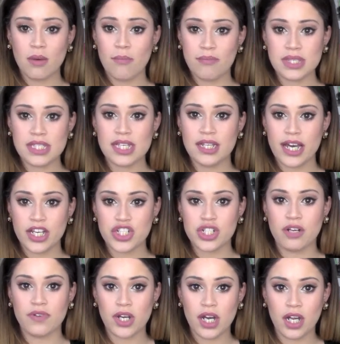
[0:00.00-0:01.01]

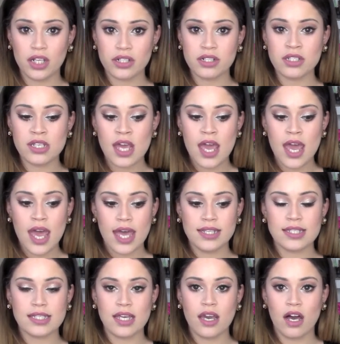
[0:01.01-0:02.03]
selection of colors
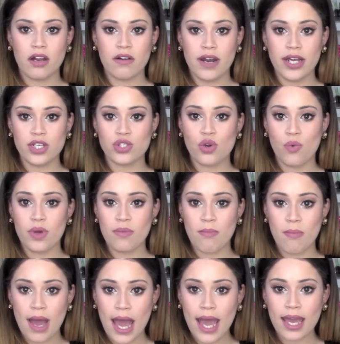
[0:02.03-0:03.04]
and say, all right, so with
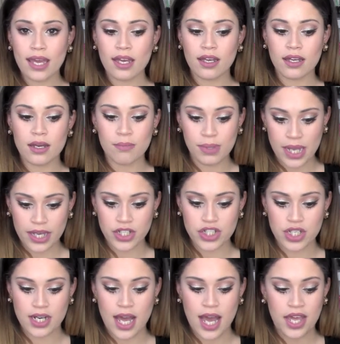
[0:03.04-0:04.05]
my
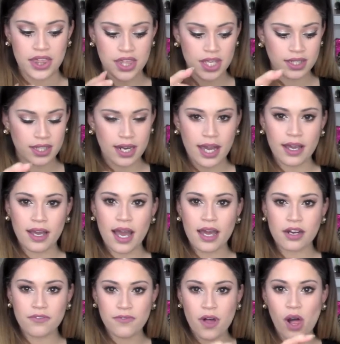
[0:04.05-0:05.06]
complexion, I think that I
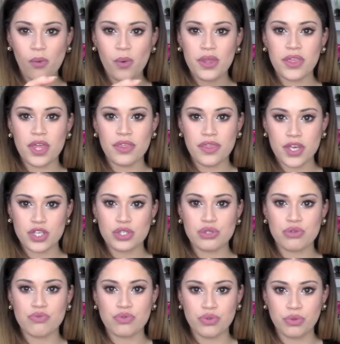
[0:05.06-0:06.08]
kind of fall within
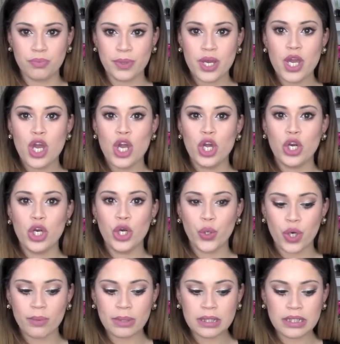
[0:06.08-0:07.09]
this group.
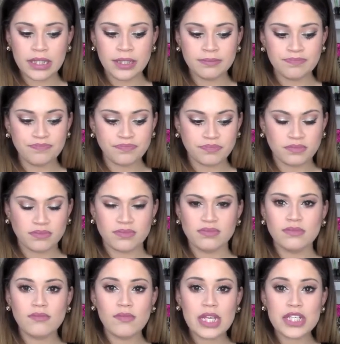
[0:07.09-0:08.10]
Normally,
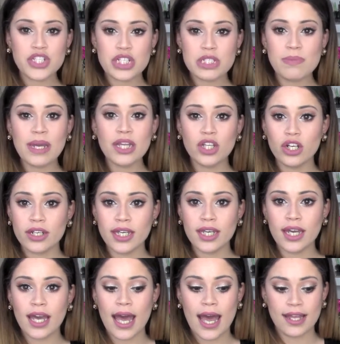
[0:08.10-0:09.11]
just by
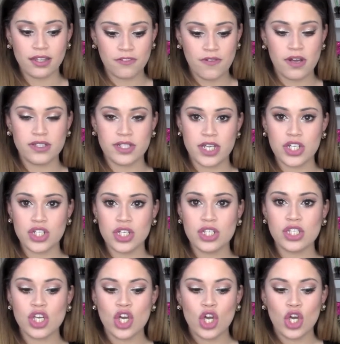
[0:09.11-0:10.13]
looking at the
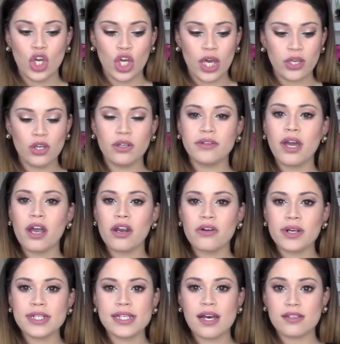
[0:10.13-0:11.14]
foundations, you'll
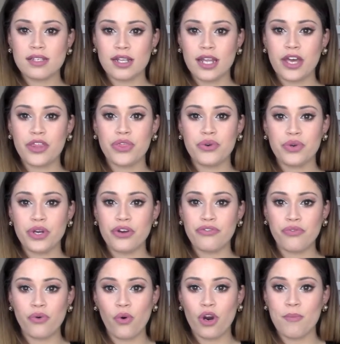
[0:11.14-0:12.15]
narrow it down to like 3 or
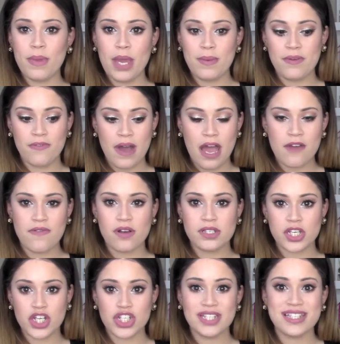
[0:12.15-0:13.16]
4, maybe 5
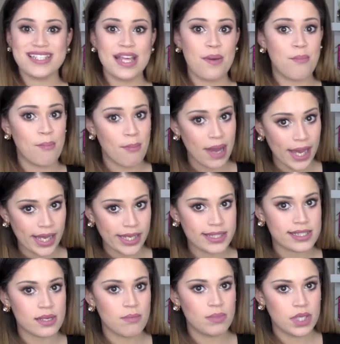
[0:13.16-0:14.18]
foundations that
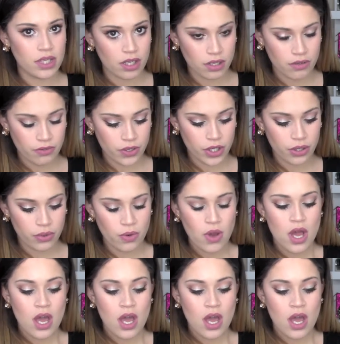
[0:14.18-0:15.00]
might be good for you.